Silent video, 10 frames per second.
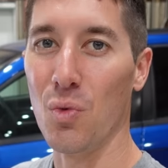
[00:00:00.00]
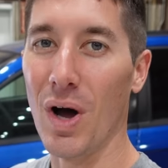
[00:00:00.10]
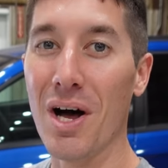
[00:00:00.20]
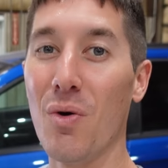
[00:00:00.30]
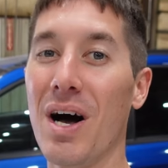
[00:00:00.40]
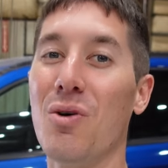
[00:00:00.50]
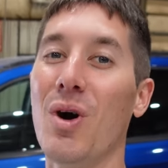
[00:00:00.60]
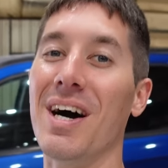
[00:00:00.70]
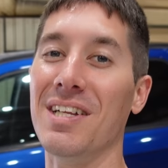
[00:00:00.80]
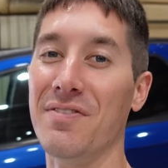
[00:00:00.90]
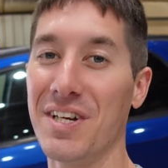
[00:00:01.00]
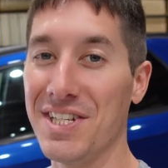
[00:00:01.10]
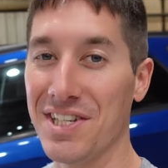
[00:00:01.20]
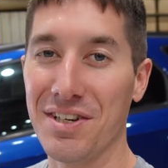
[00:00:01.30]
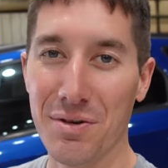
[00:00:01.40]
Well, well, well, if it
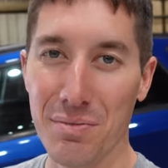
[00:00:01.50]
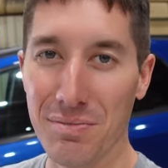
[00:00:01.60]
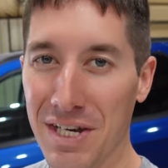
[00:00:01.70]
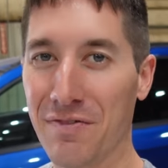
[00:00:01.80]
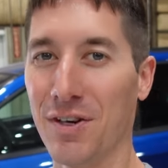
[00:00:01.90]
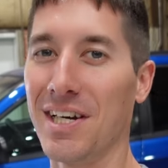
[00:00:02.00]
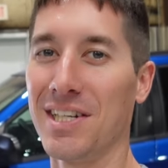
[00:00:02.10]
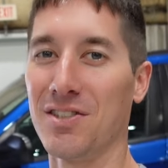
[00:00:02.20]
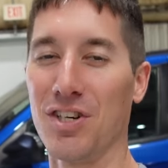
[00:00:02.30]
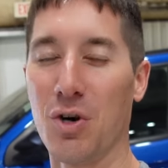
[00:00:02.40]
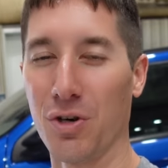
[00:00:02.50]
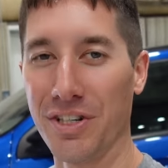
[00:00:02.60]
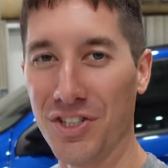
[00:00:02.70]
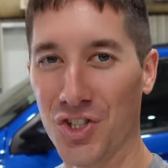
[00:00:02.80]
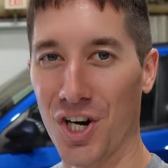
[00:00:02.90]
isn't me forgetting to record an
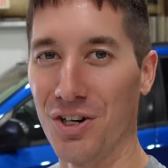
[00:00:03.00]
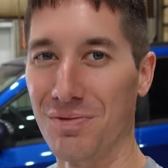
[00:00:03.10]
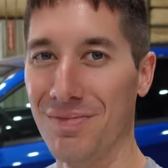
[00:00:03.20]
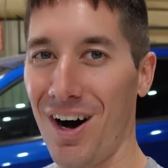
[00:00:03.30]
intro.